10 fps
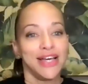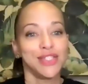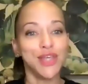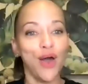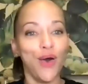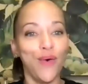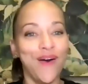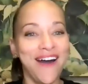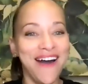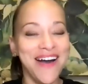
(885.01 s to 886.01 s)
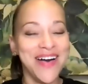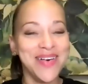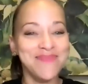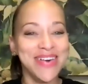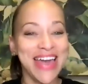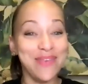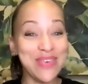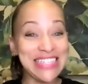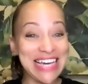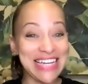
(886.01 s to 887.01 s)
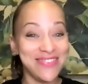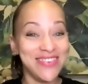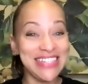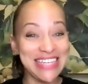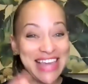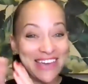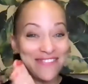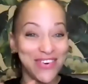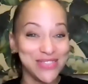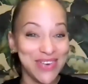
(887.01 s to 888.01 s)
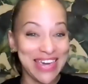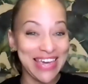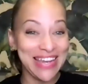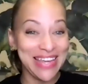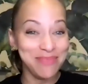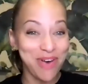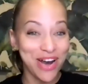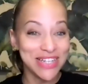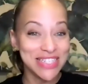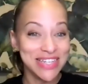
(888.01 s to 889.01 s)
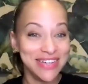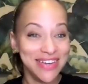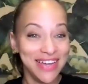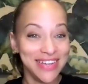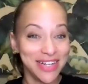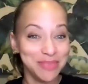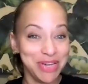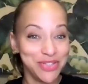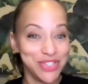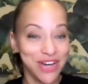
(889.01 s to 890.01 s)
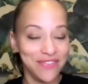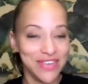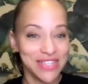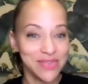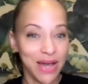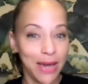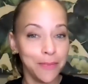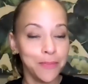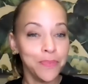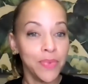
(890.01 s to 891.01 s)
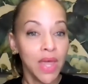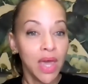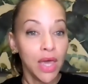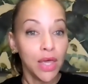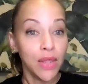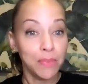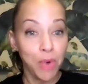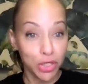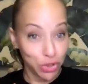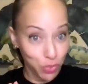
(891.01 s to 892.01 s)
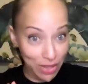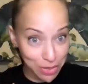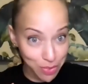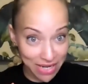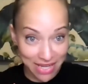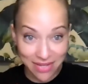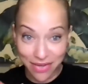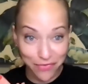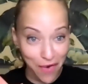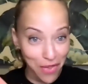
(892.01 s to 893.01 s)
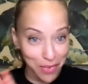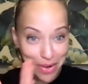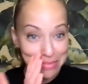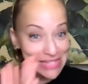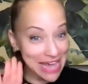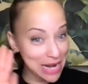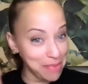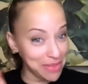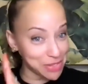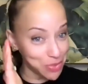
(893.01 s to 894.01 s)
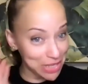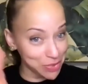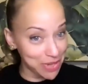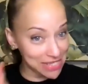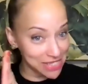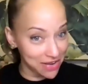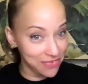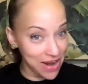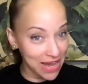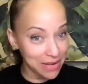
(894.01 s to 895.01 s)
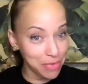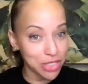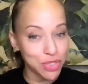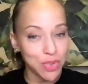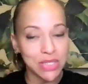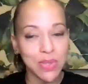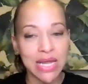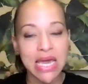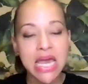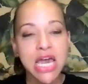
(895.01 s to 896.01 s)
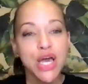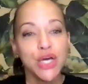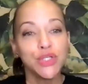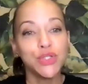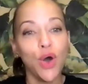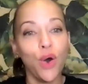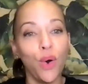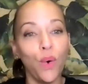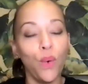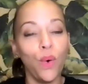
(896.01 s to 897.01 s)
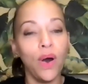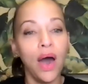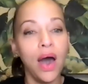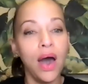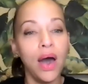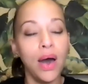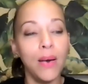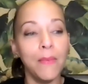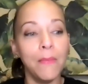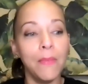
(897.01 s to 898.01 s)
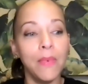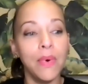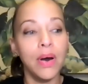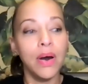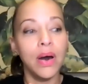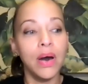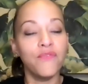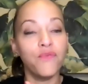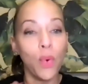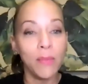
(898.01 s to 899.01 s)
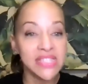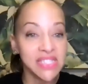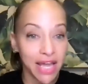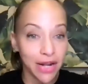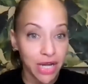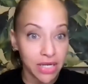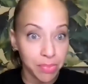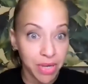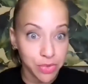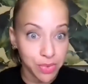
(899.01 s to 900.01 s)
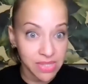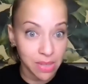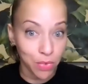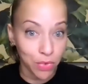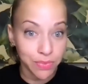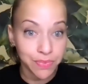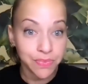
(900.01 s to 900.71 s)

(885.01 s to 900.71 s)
So, and we did that first weekend in March at Dr. Petrie's office, right? March 2020. Are you following what I'm saying here about this 2020 stuff, right? March 2020. So, 4 months later, Dr. Petrie was enrolled.